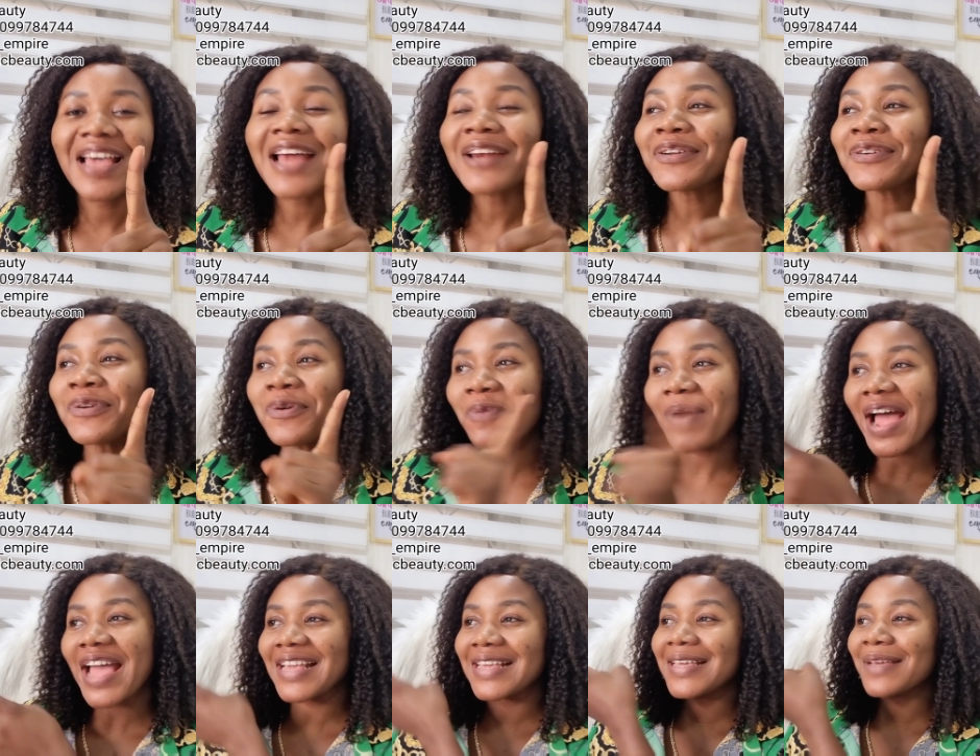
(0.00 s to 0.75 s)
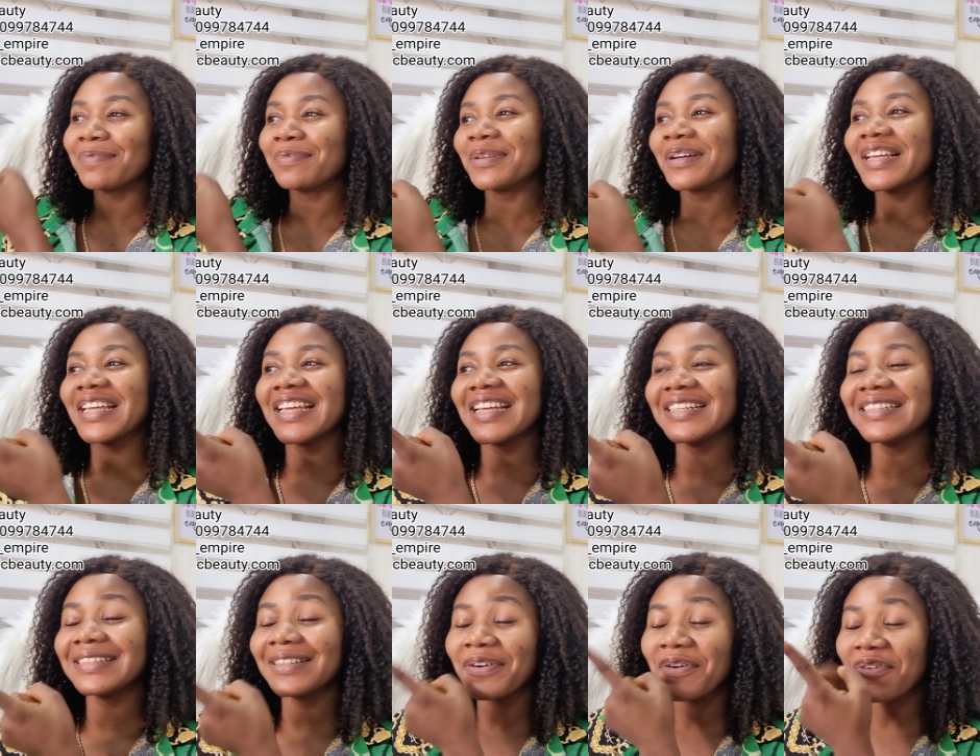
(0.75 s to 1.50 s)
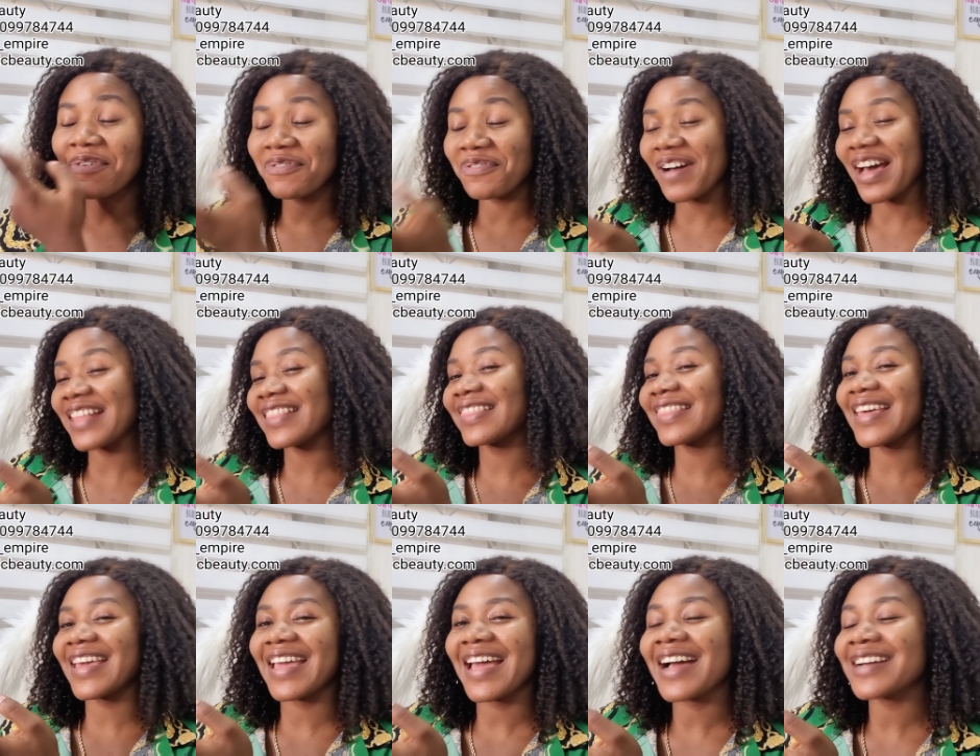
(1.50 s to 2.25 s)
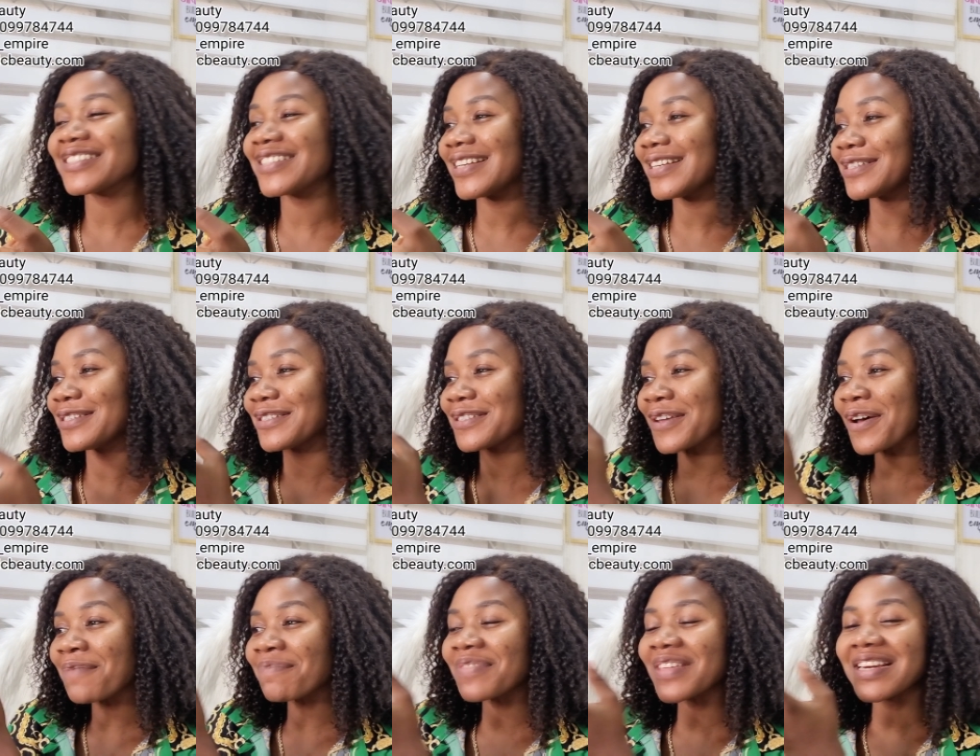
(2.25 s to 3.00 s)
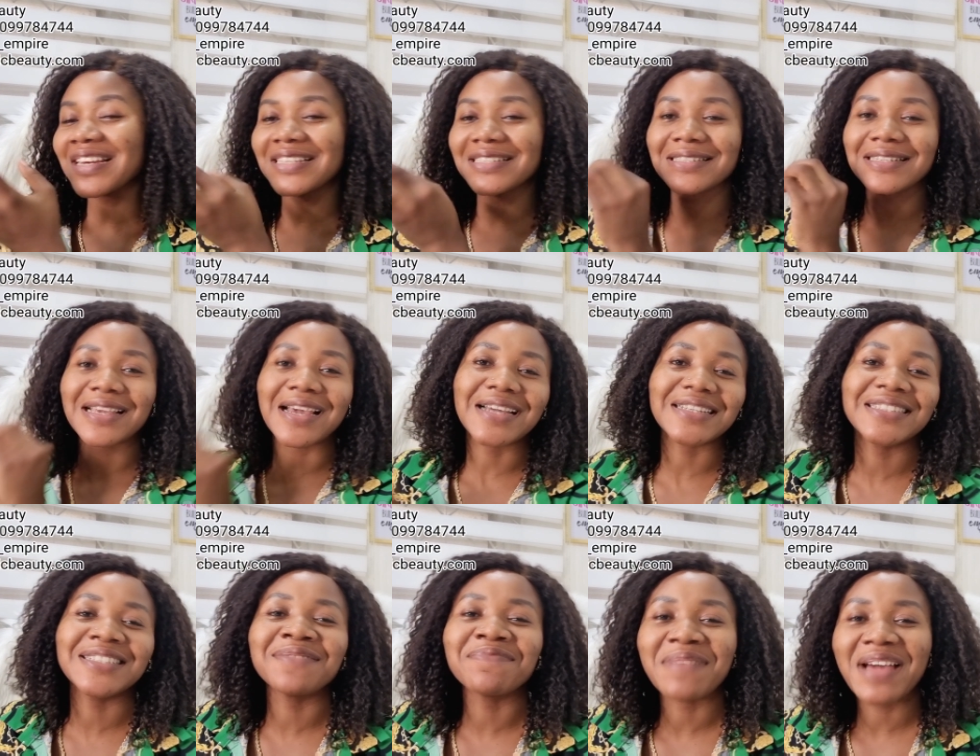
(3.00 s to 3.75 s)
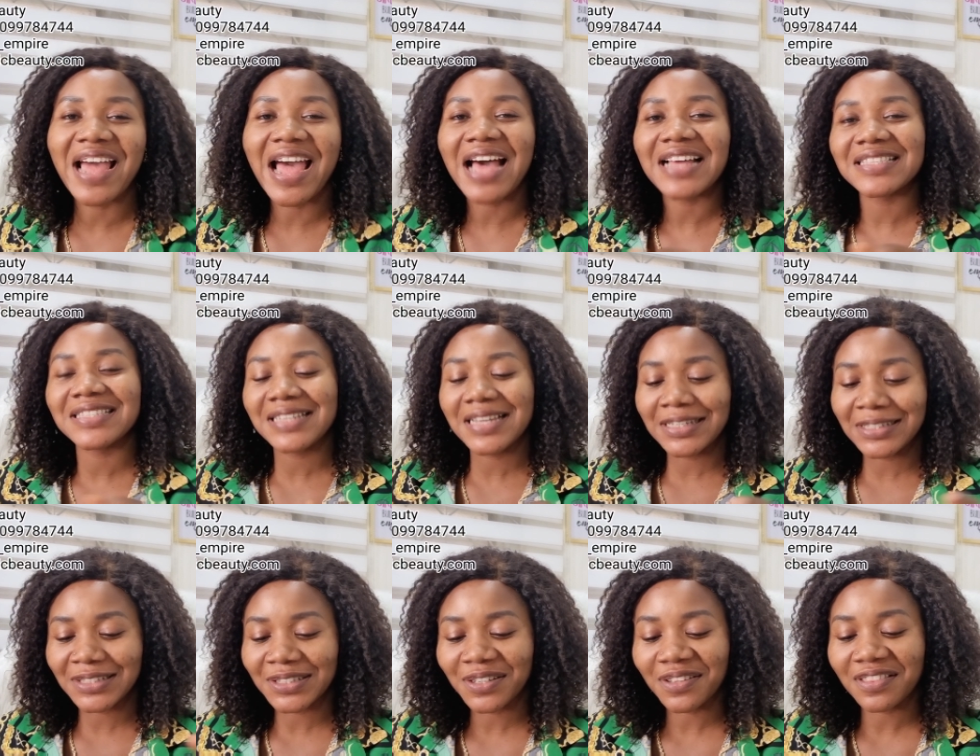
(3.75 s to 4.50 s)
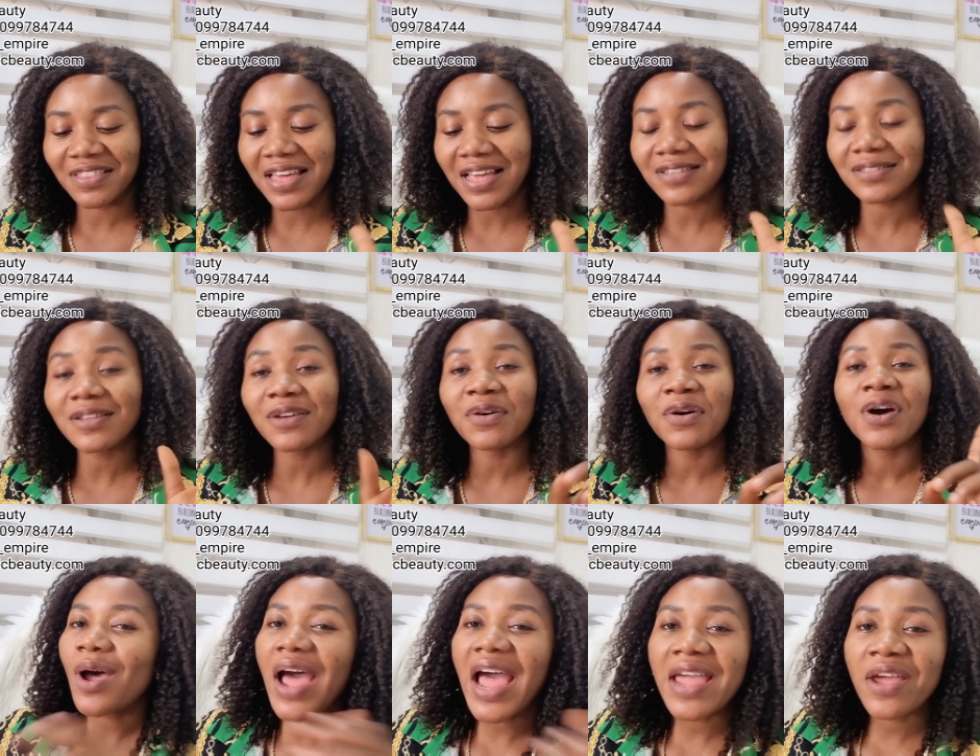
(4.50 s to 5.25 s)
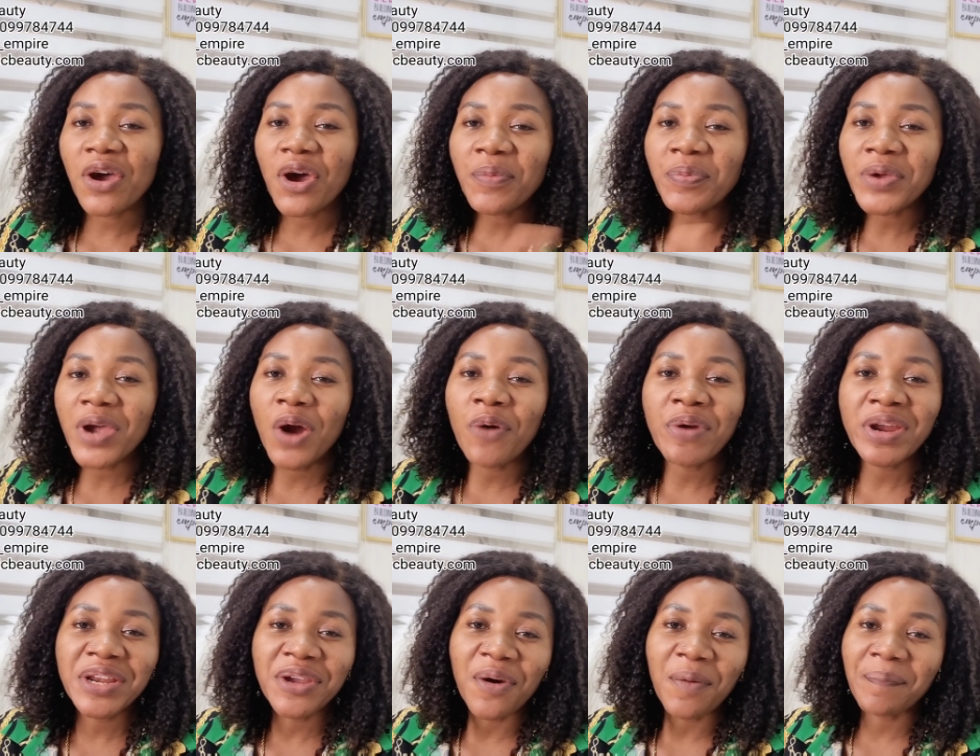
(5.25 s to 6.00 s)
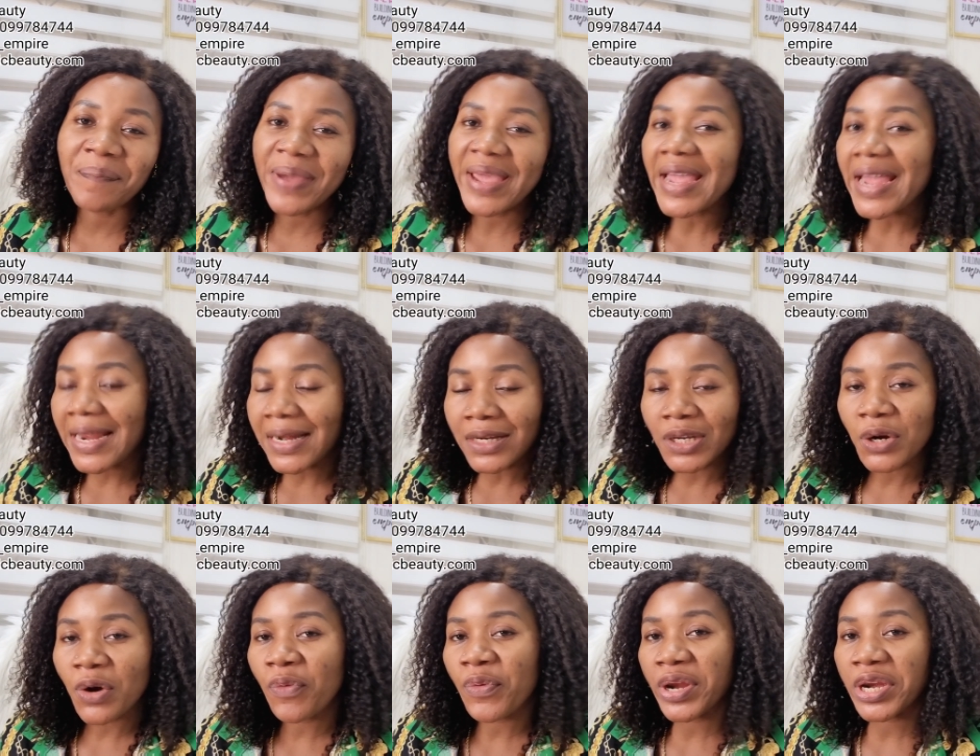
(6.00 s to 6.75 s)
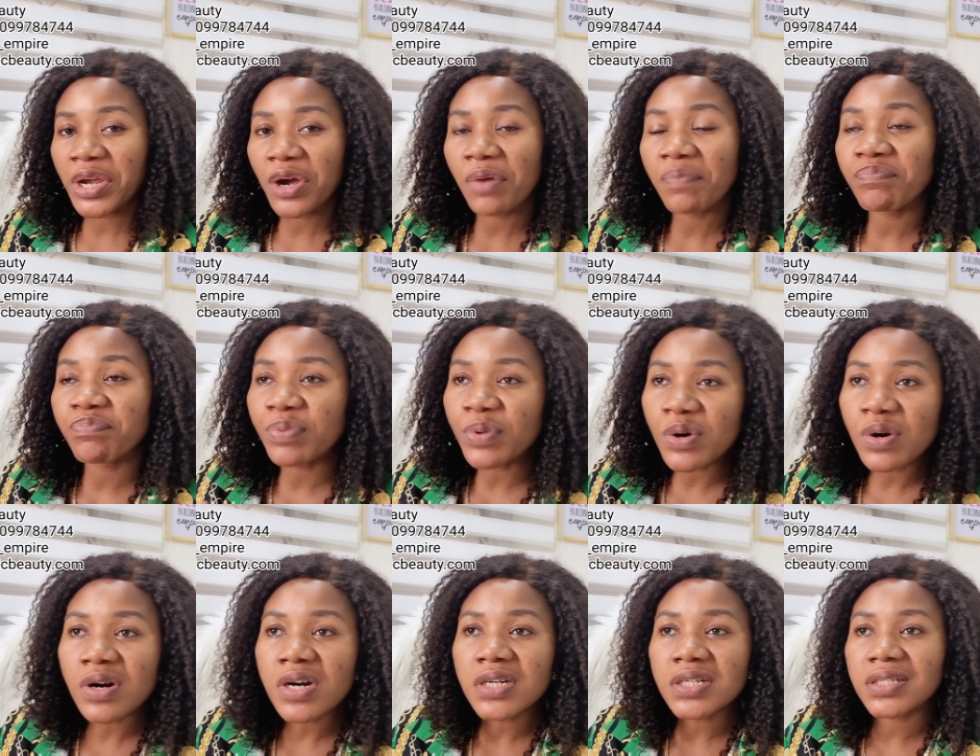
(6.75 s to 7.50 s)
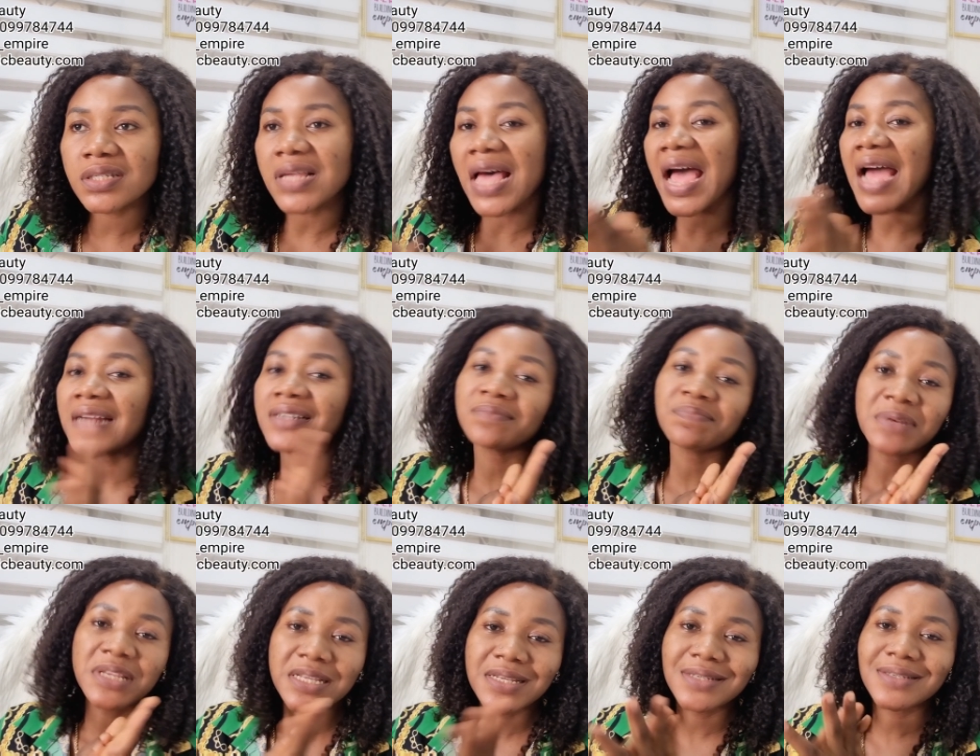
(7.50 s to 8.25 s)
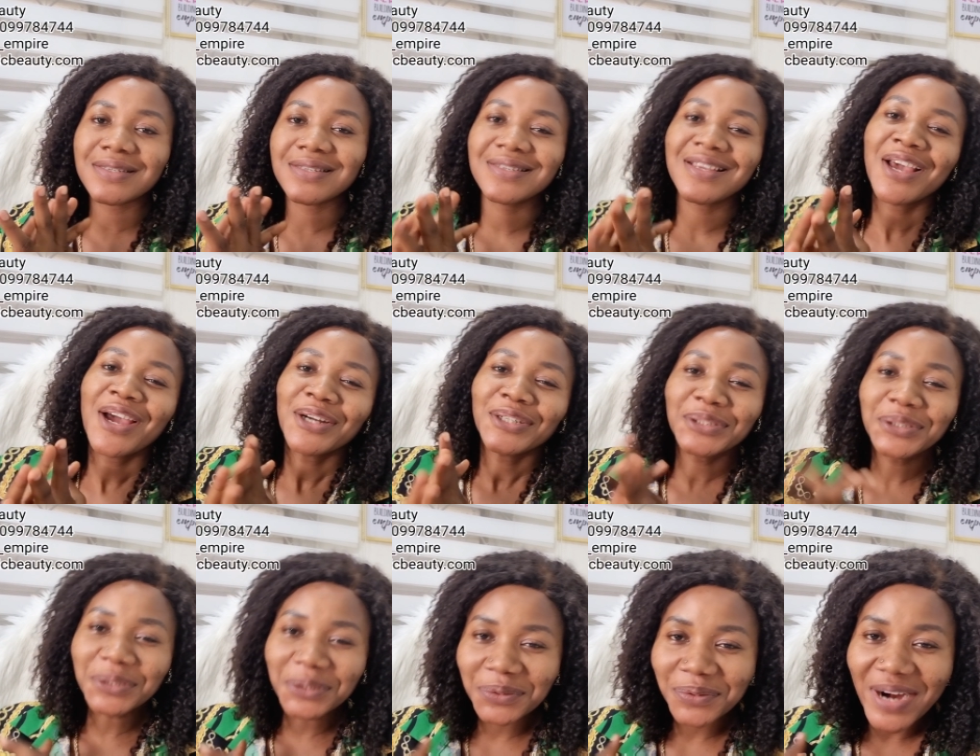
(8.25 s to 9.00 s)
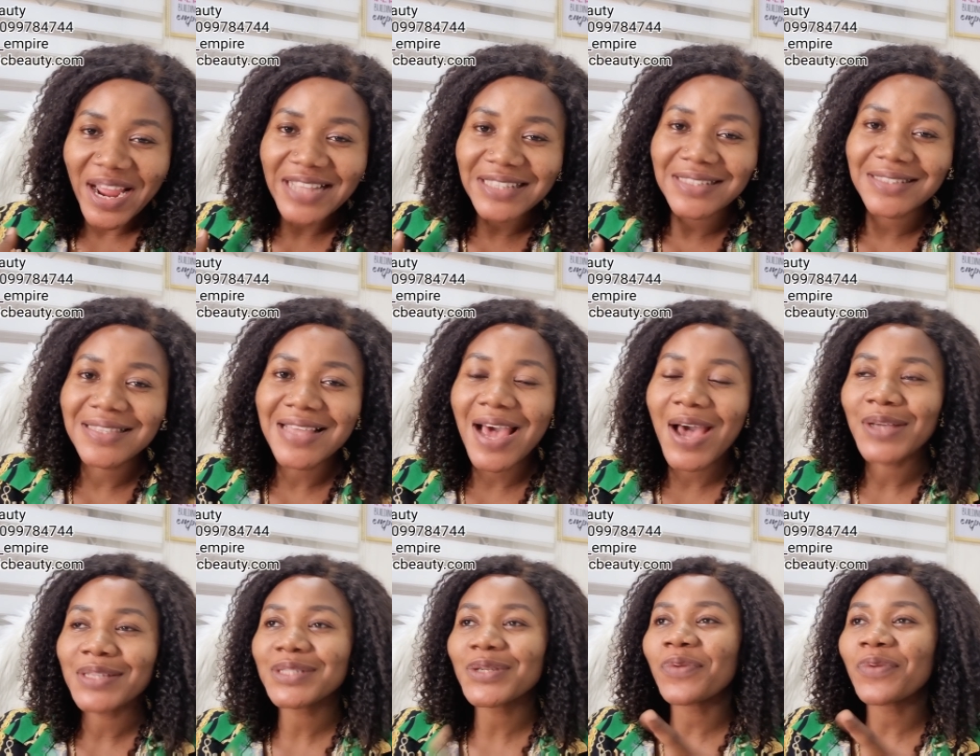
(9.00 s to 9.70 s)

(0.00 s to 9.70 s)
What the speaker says: I don't know why I keep looking over there. Actually, something is catching my attention there. So I hope you're with your pen, you're with your books, and please do write down.